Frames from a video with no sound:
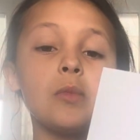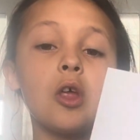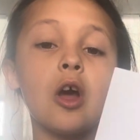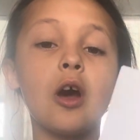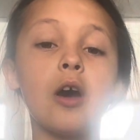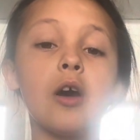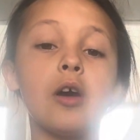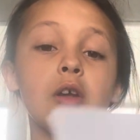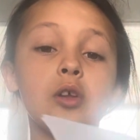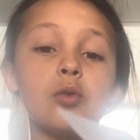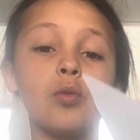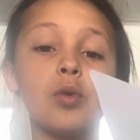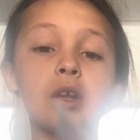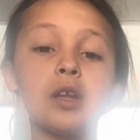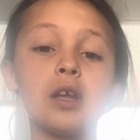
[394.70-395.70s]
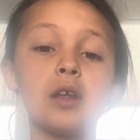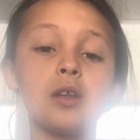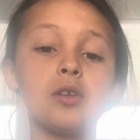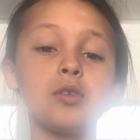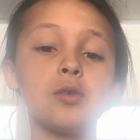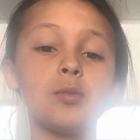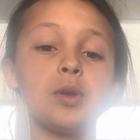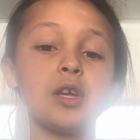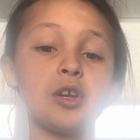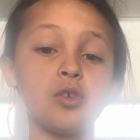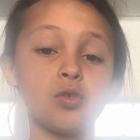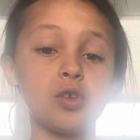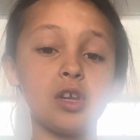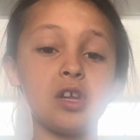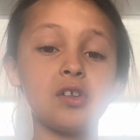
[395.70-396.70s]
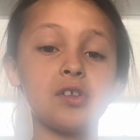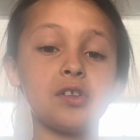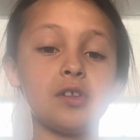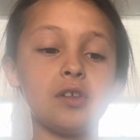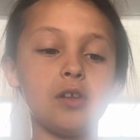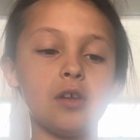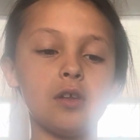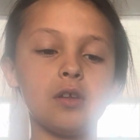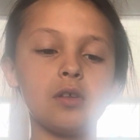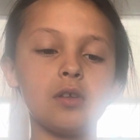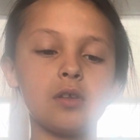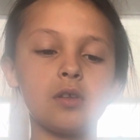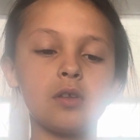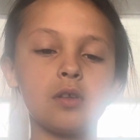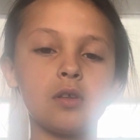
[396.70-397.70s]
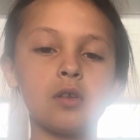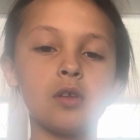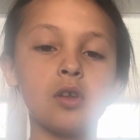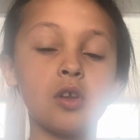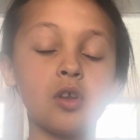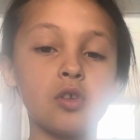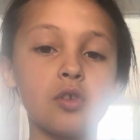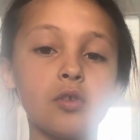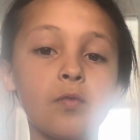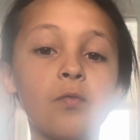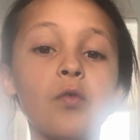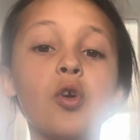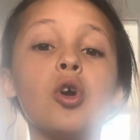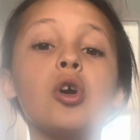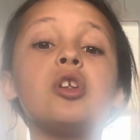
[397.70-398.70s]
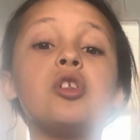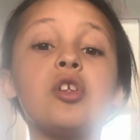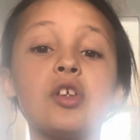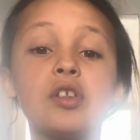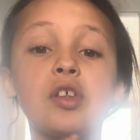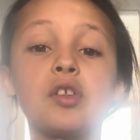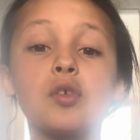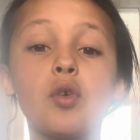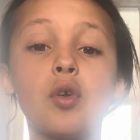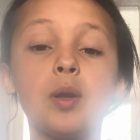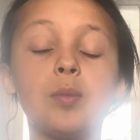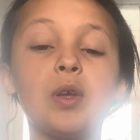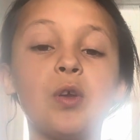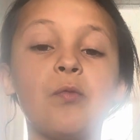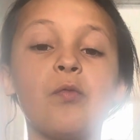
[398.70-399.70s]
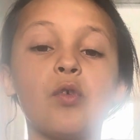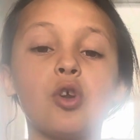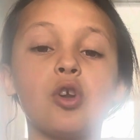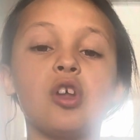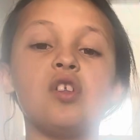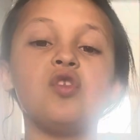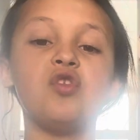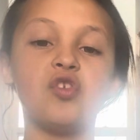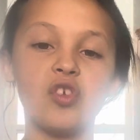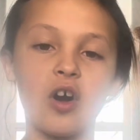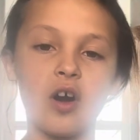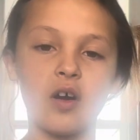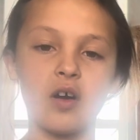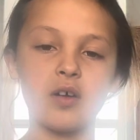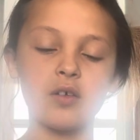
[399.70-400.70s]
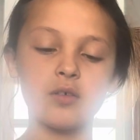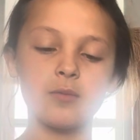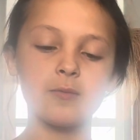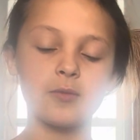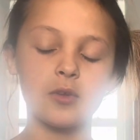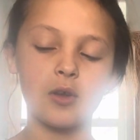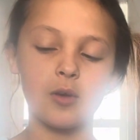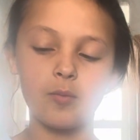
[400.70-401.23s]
you want it to be creased, yes. This is going to be for the jaw. So.